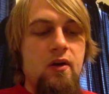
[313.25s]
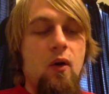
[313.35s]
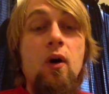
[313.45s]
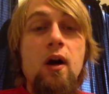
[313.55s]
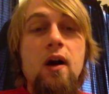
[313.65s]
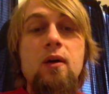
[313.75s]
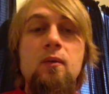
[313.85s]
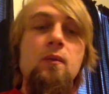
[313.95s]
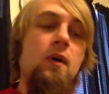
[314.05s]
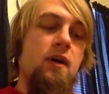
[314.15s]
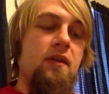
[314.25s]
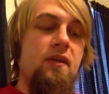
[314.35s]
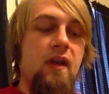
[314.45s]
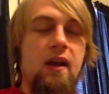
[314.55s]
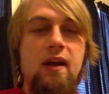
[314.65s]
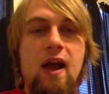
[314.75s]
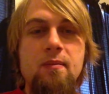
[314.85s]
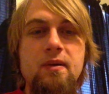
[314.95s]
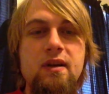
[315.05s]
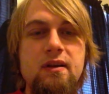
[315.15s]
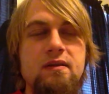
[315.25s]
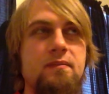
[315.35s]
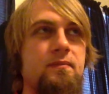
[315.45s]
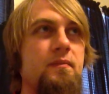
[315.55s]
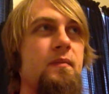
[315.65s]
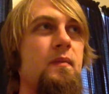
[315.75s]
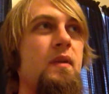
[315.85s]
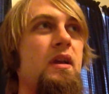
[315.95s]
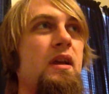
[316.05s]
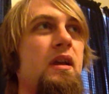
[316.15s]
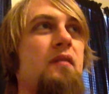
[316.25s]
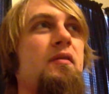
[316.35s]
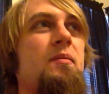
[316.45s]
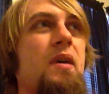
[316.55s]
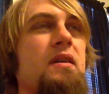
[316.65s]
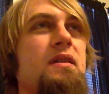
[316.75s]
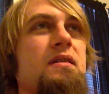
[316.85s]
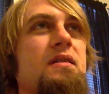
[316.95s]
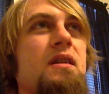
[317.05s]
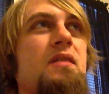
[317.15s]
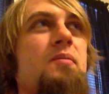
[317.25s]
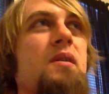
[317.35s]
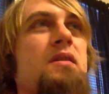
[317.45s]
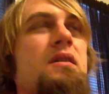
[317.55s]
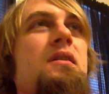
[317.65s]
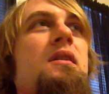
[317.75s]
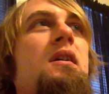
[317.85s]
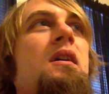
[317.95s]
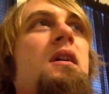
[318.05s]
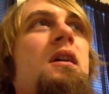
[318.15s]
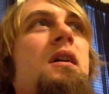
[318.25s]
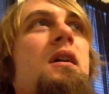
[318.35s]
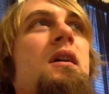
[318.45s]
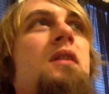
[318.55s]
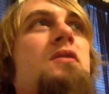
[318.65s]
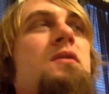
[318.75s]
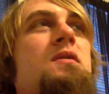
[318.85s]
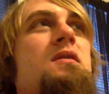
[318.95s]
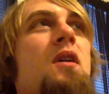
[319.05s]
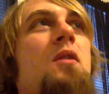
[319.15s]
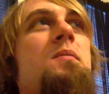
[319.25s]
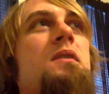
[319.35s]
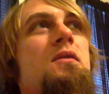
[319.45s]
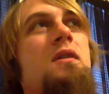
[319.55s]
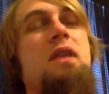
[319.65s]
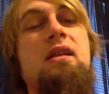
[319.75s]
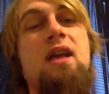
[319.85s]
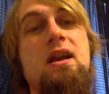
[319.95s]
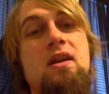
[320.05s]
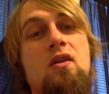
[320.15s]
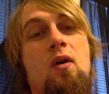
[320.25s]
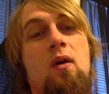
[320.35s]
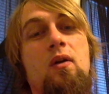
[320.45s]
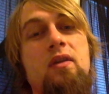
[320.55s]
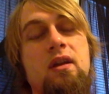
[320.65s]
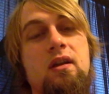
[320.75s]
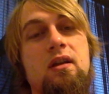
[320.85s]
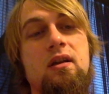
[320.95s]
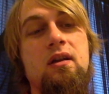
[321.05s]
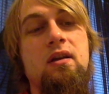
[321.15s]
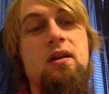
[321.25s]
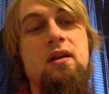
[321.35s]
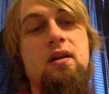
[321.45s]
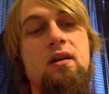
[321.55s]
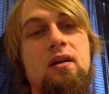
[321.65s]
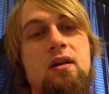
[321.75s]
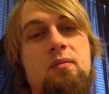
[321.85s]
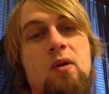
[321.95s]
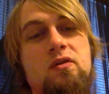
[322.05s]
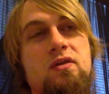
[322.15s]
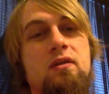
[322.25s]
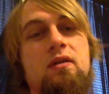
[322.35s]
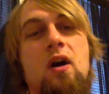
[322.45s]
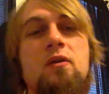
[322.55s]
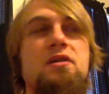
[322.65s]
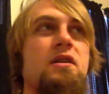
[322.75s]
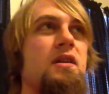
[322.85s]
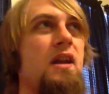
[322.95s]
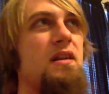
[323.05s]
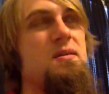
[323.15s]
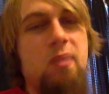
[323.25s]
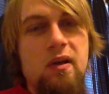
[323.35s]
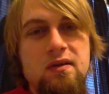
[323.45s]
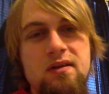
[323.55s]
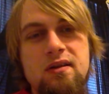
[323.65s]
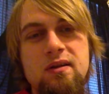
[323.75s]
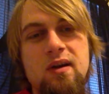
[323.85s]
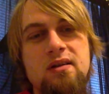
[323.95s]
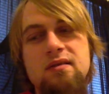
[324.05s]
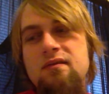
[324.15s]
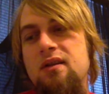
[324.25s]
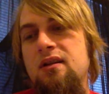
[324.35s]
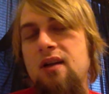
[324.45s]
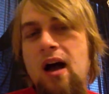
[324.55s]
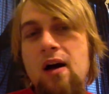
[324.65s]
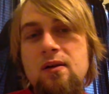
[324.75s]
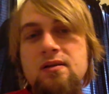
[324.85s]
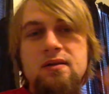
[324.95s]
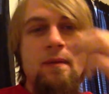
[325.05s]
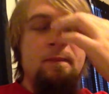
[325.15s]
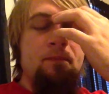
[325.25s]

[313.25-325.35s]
Or another thing that can happen is if the Pisces Ascendant person chooses to open the door, they let in all the emotional ocean, and it spills into the rest of the house.